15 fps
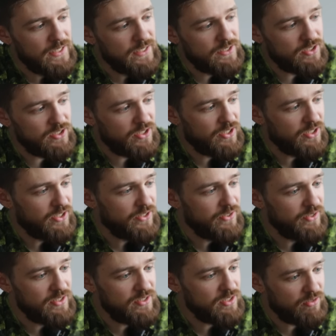
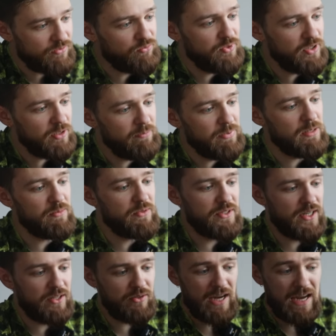So it's a real bummer
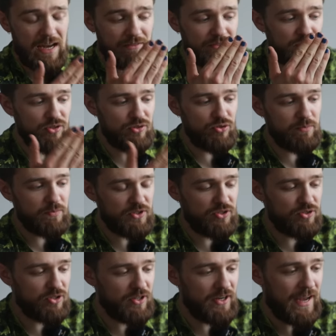that you have a super
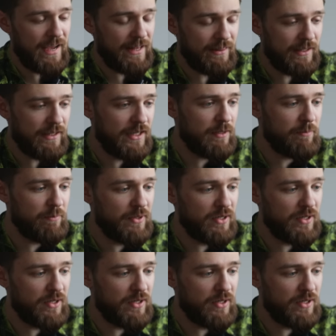strong headlight,